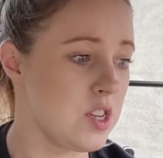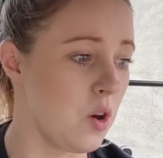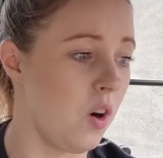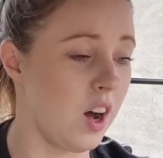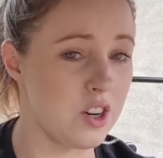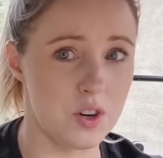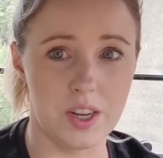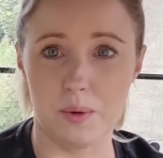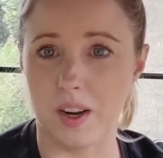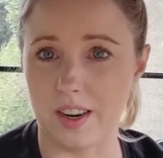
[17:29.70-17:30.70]
So I'll show
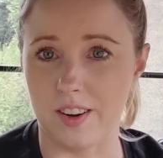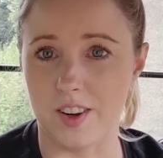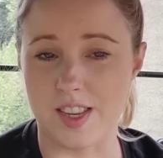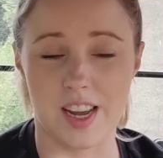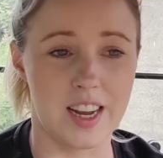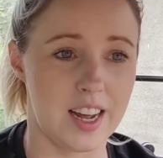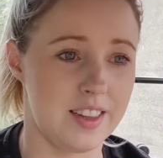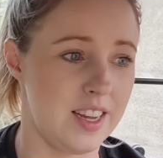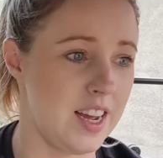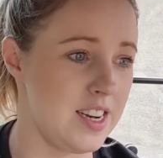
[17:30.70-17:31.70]
you what it looks like
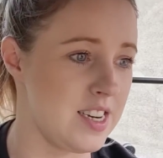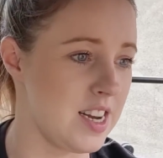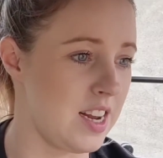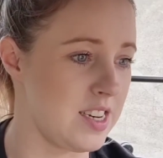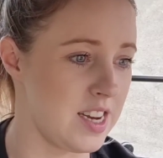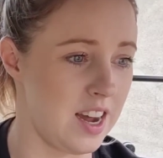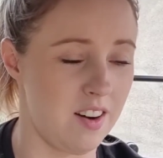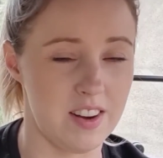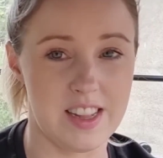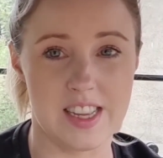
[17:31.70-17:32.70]
at the end, and
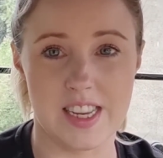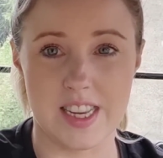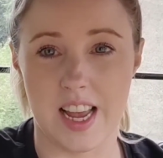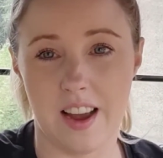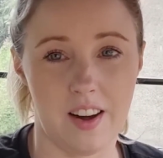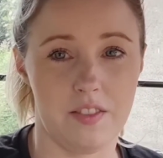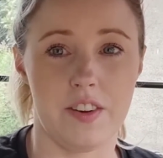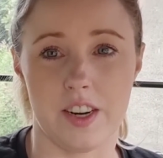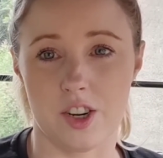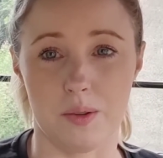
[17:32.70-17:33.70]
I'd say I'll
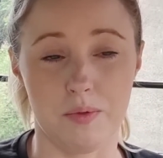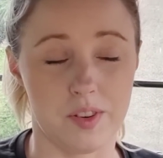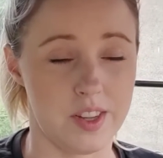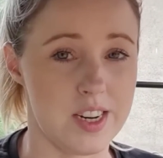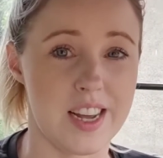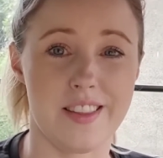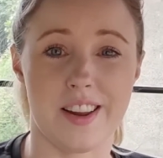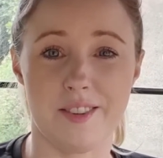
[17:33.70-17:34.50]
finish up for the day